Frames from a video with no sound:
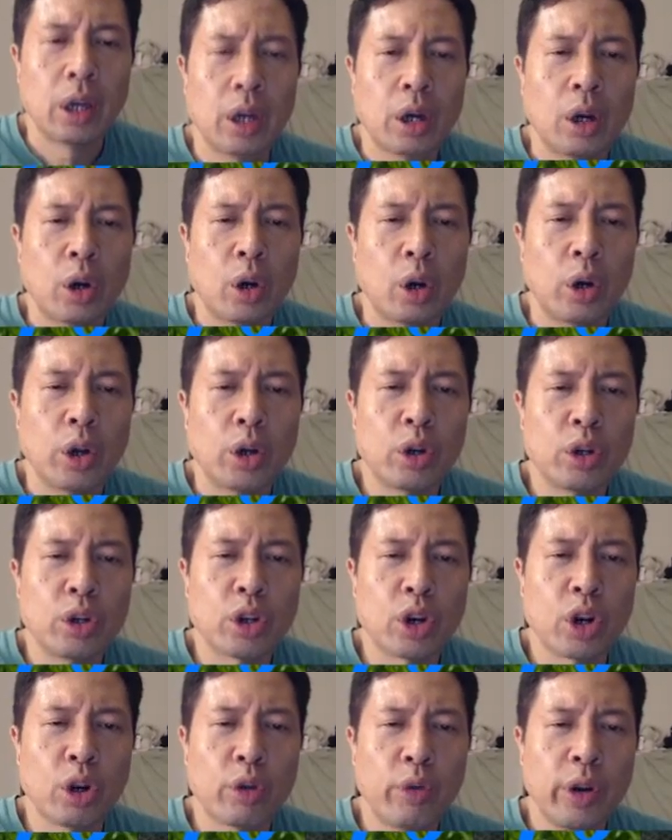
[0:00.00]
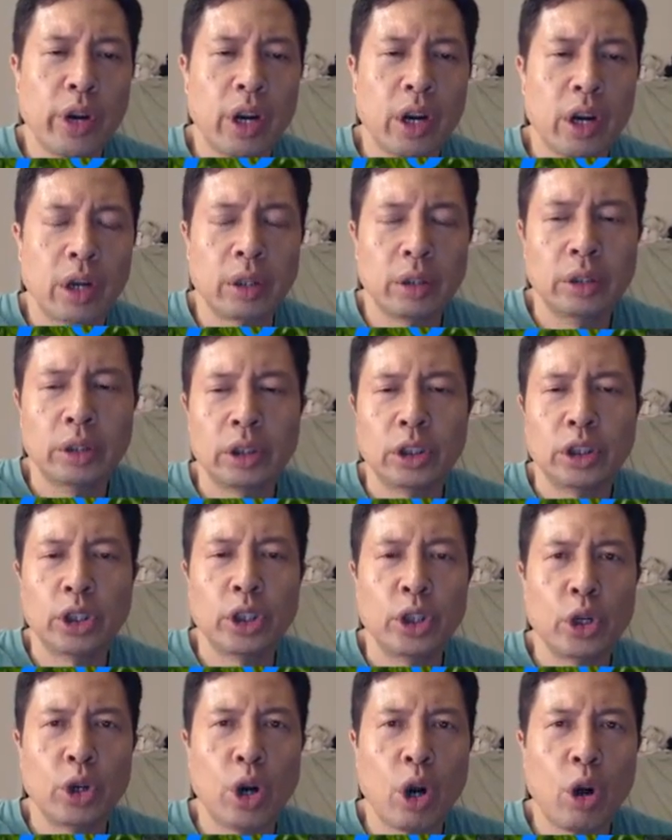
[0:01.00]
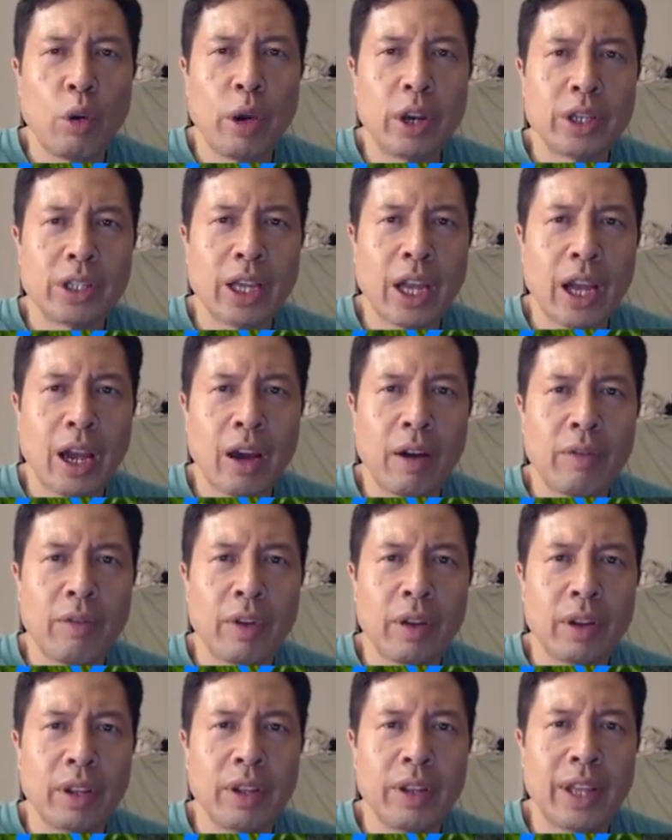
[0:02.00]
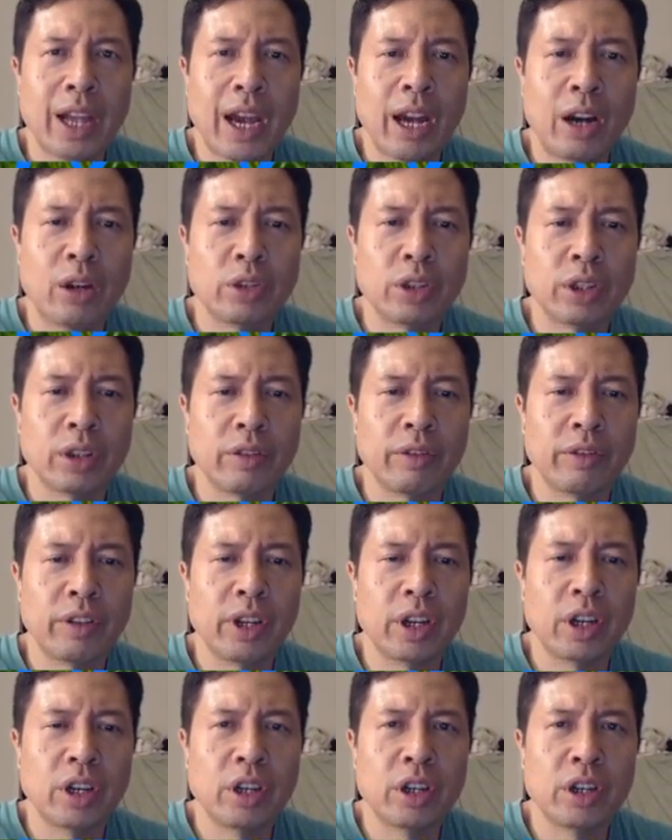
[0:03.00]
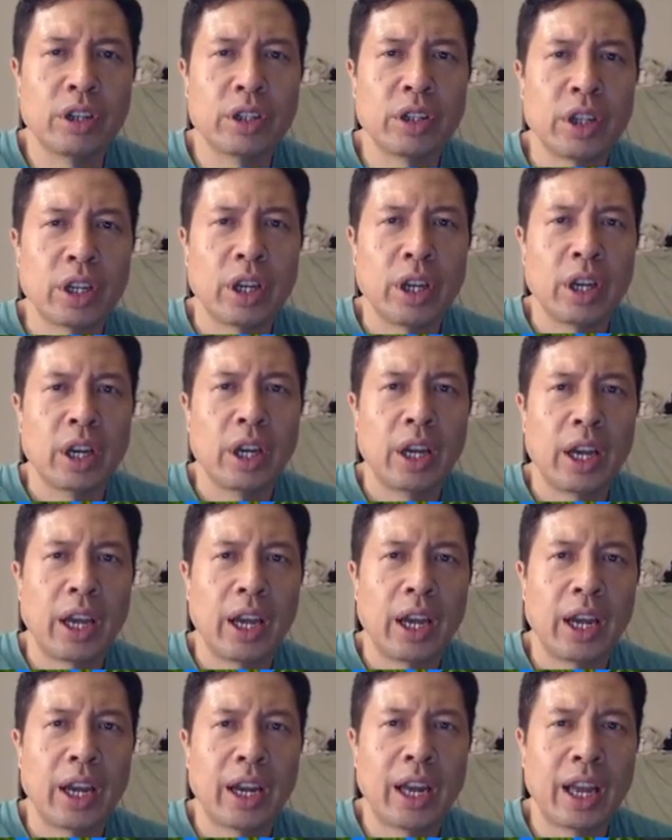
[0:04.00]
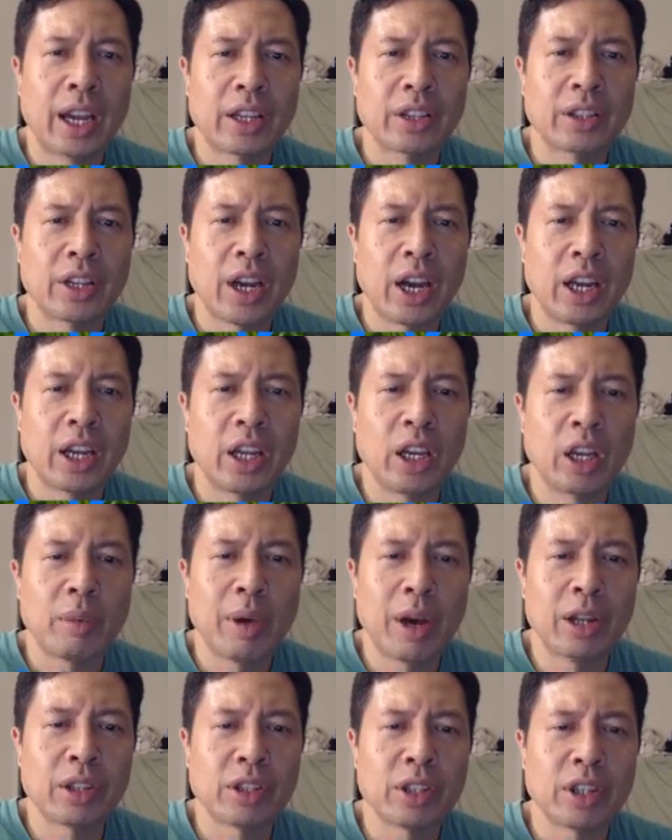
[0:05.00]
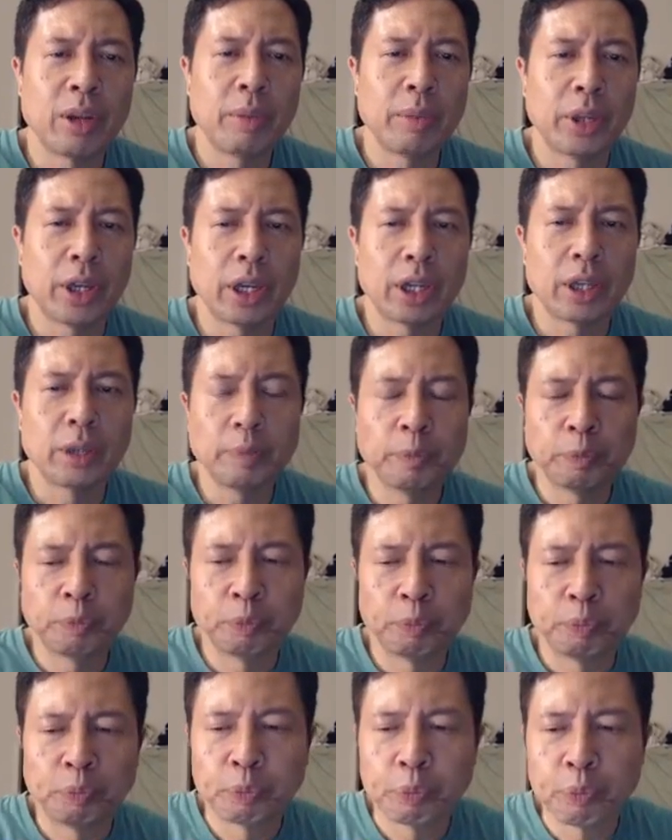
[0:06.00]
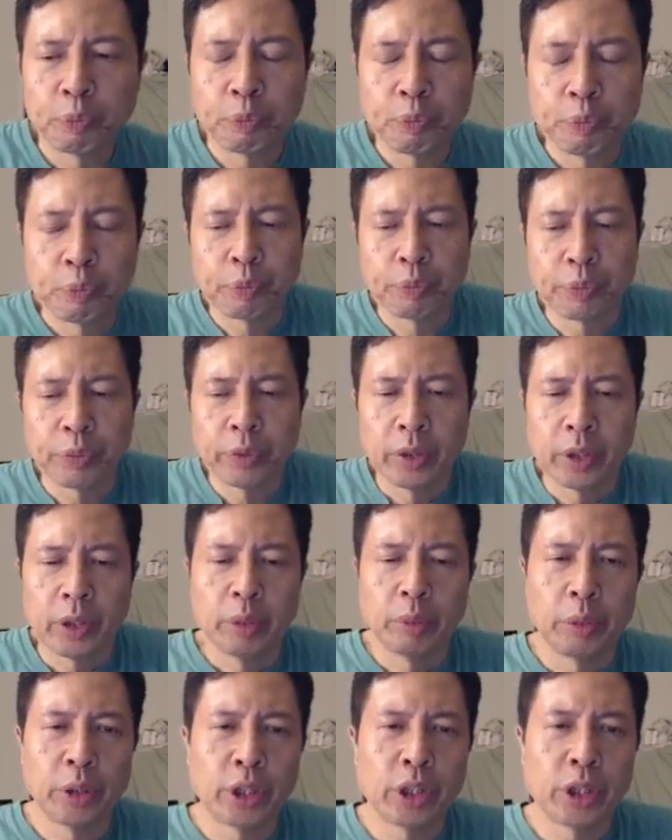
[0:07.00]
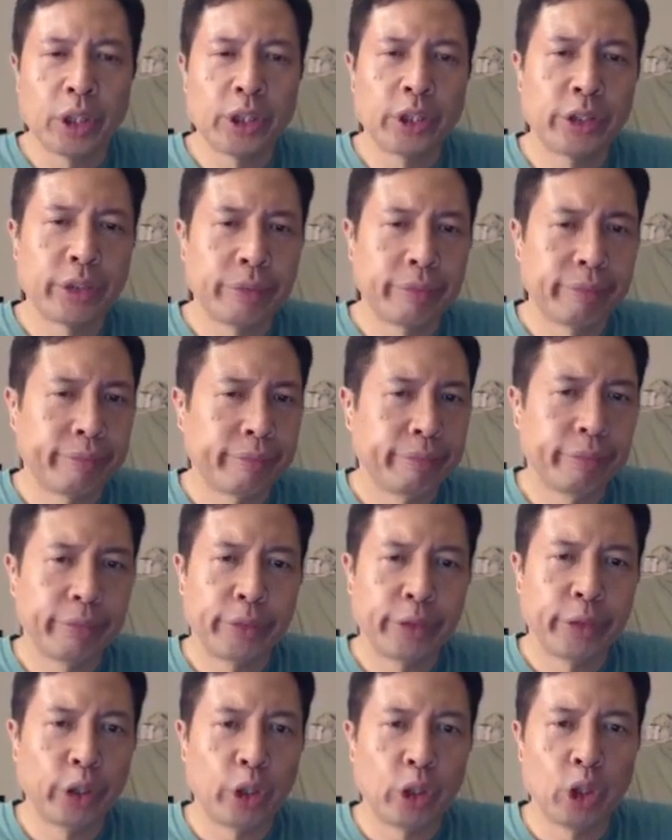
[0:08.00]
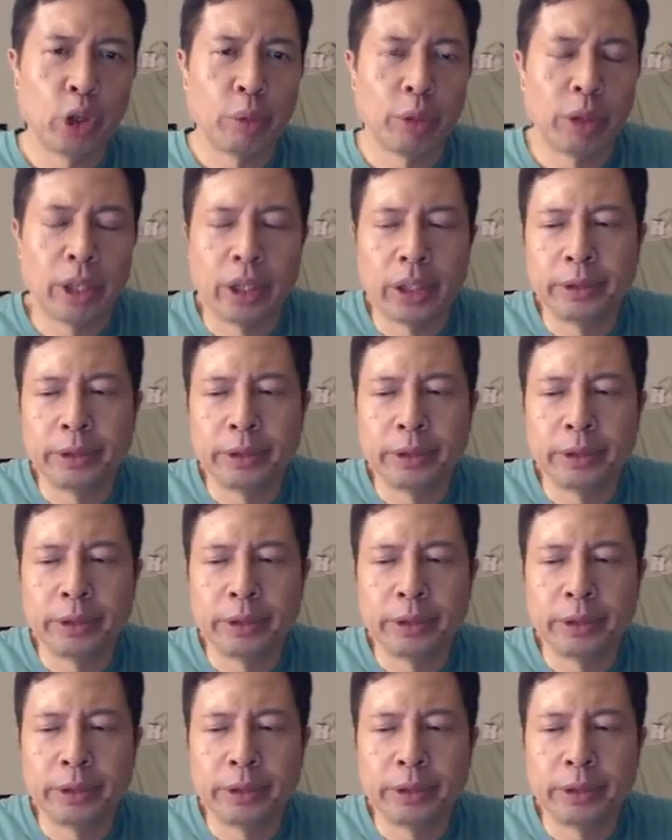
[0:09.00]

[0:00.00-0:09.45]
or you're in a career, you always have doubts and fears and anxiety about something, because you're human,